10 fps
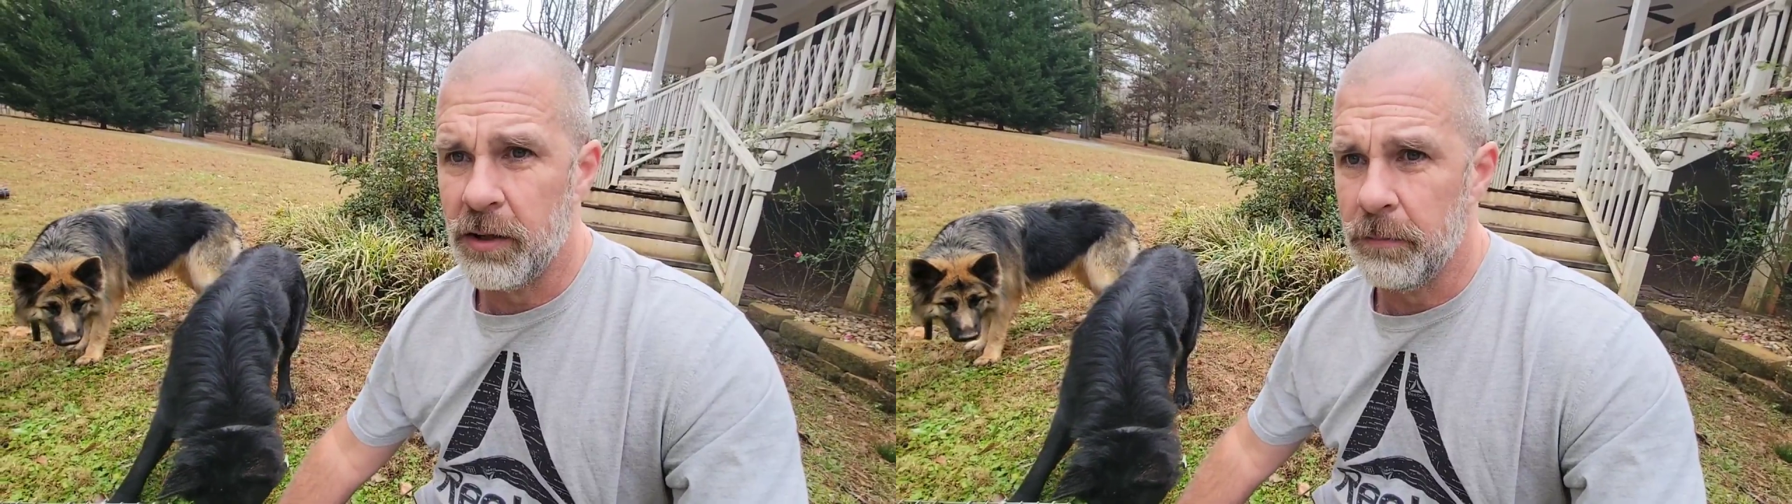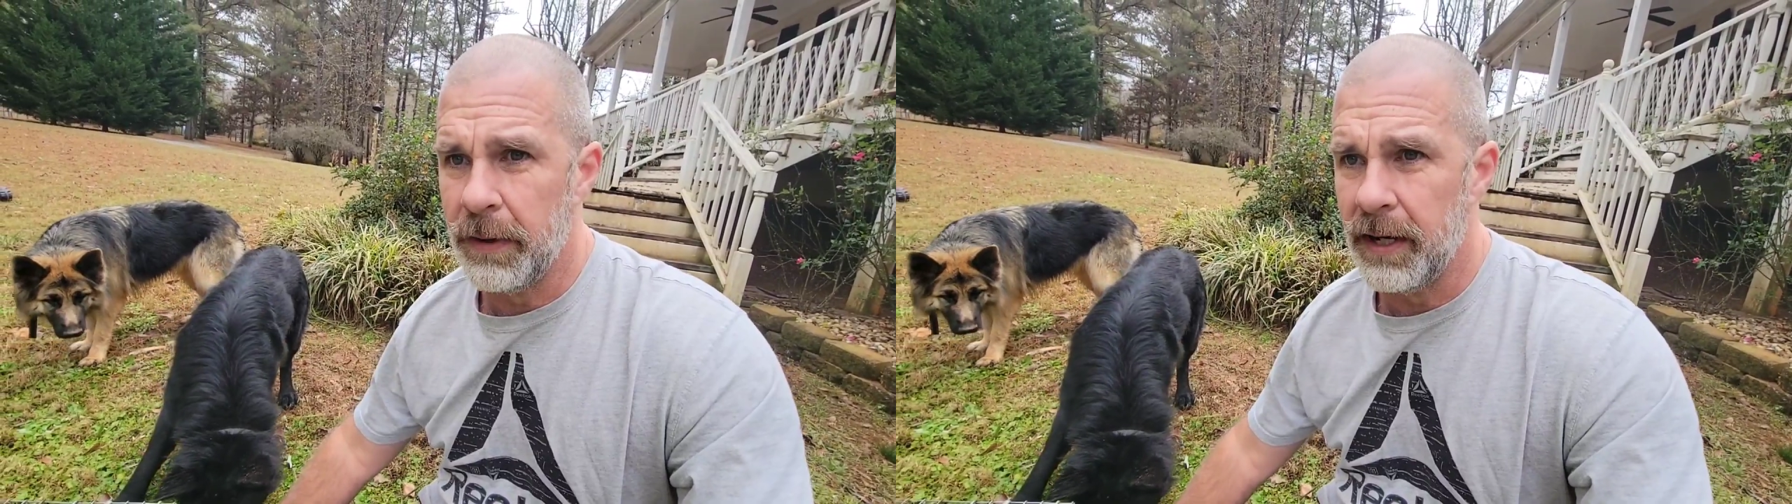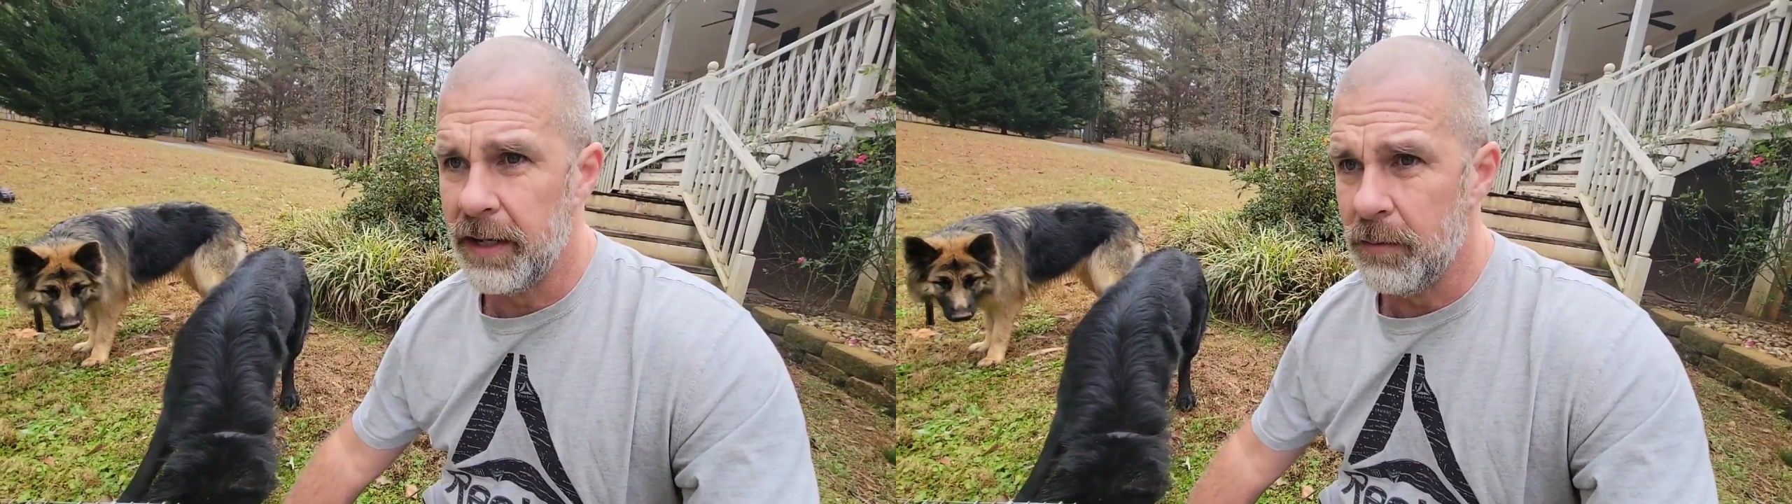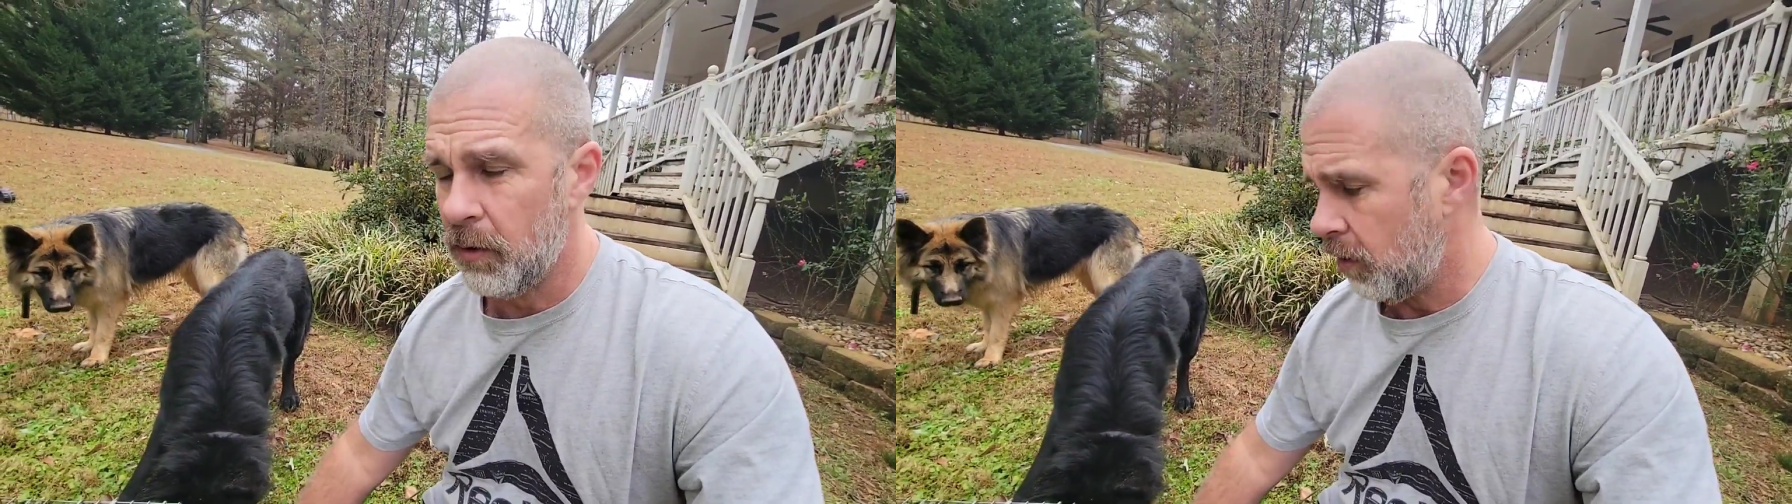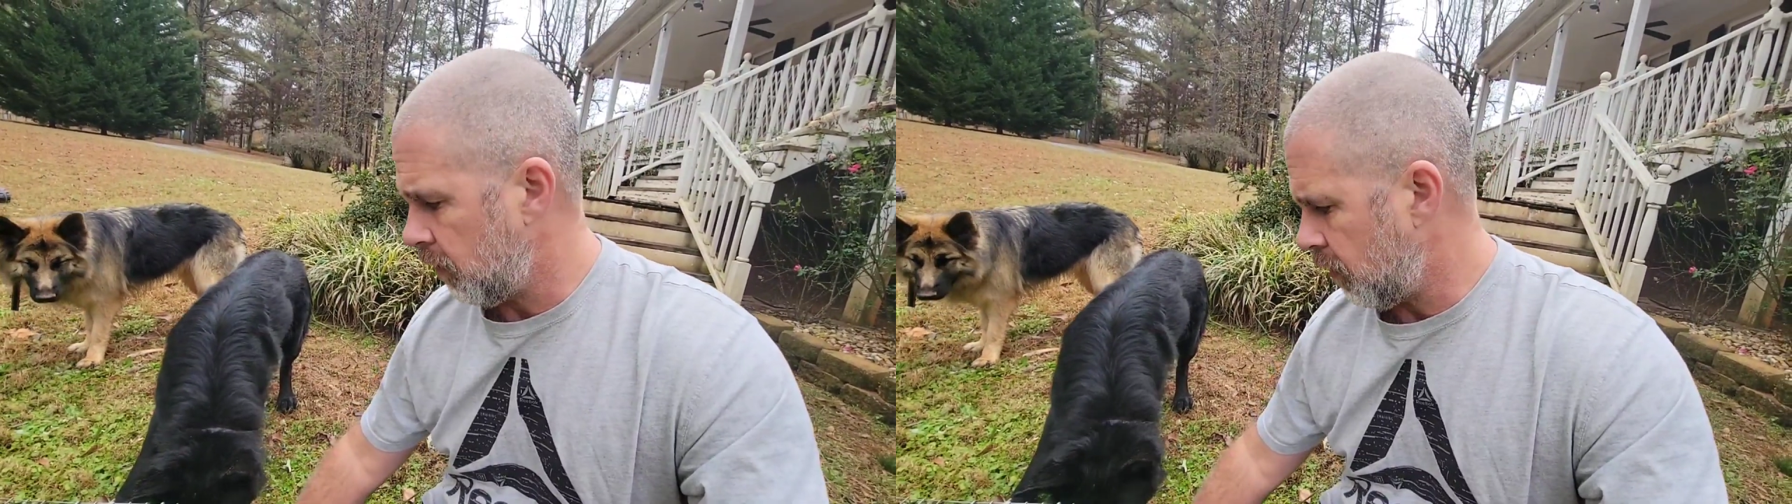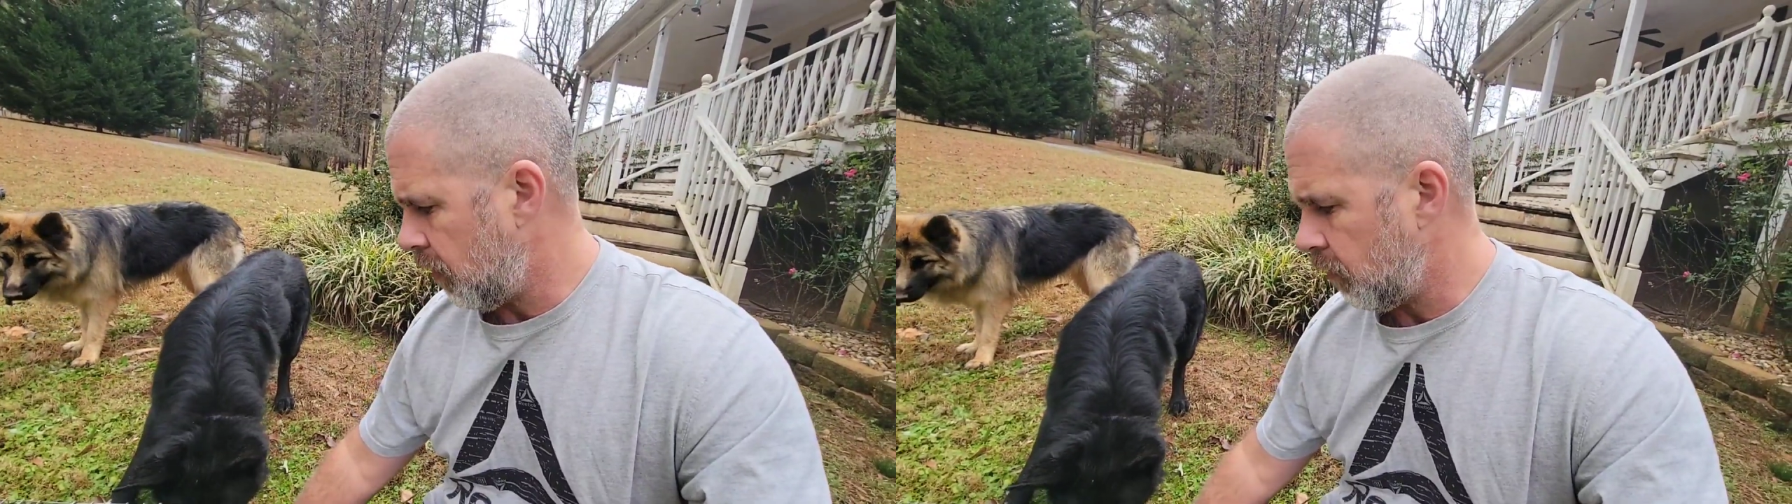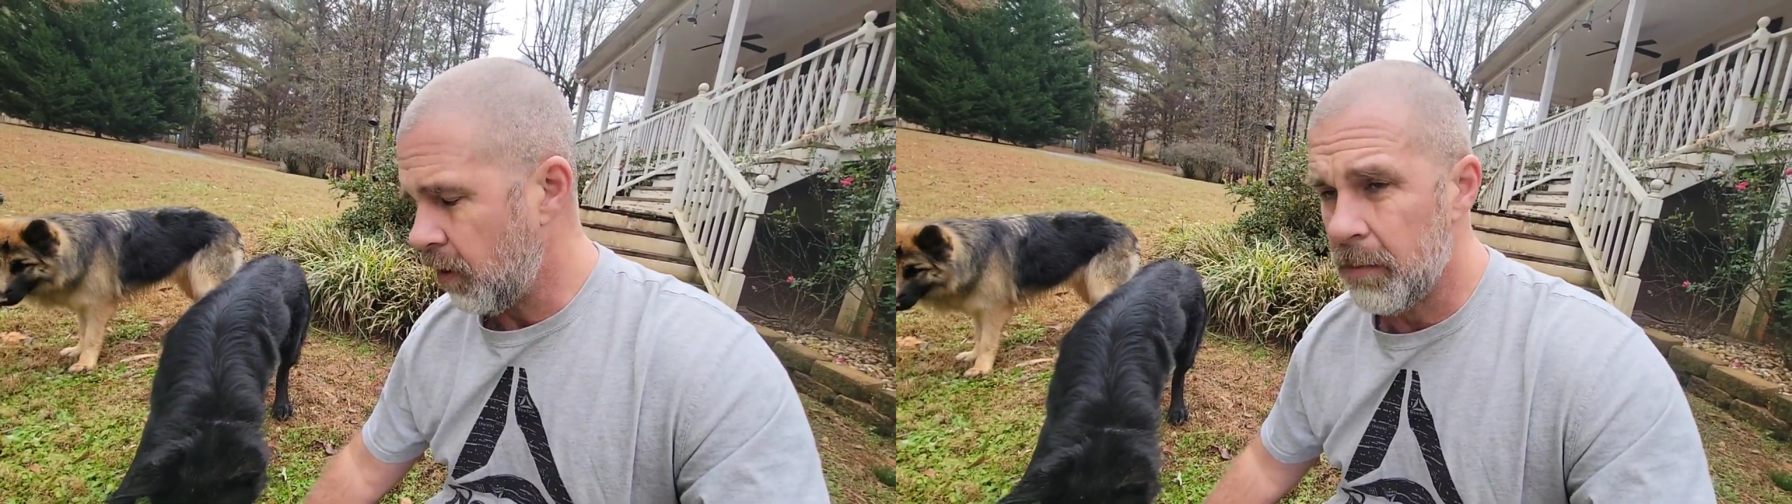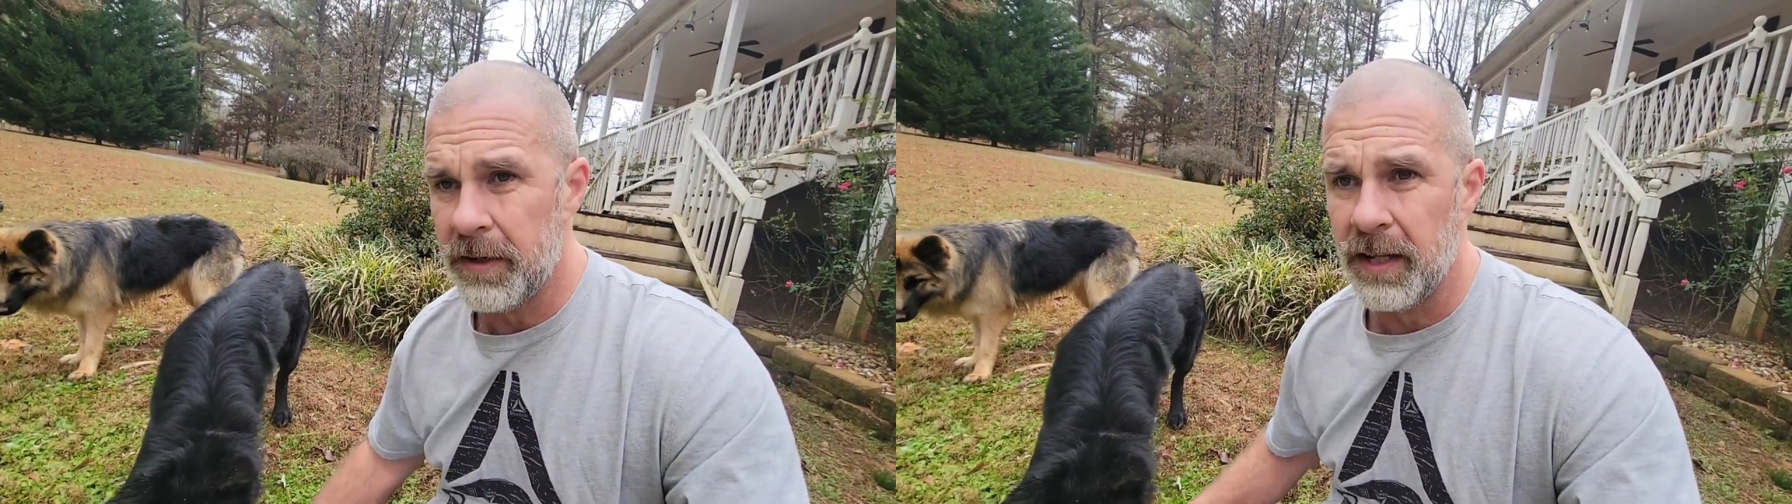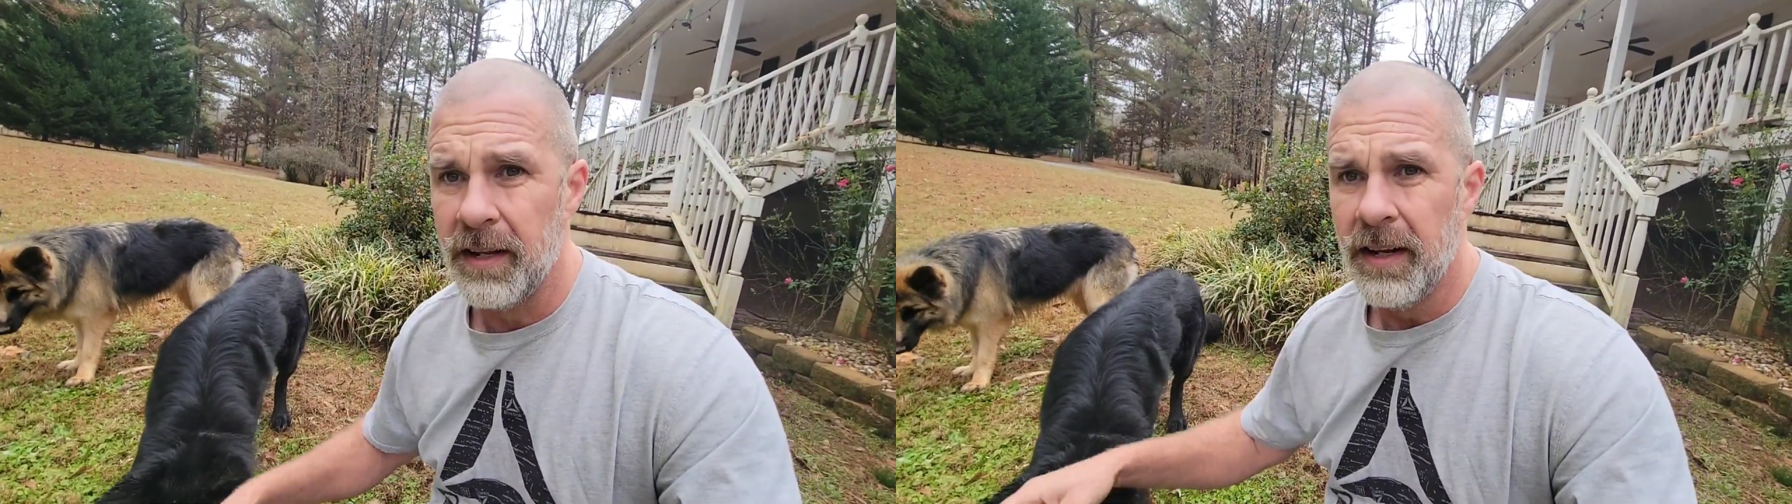Apparently they won't hold an armadillo.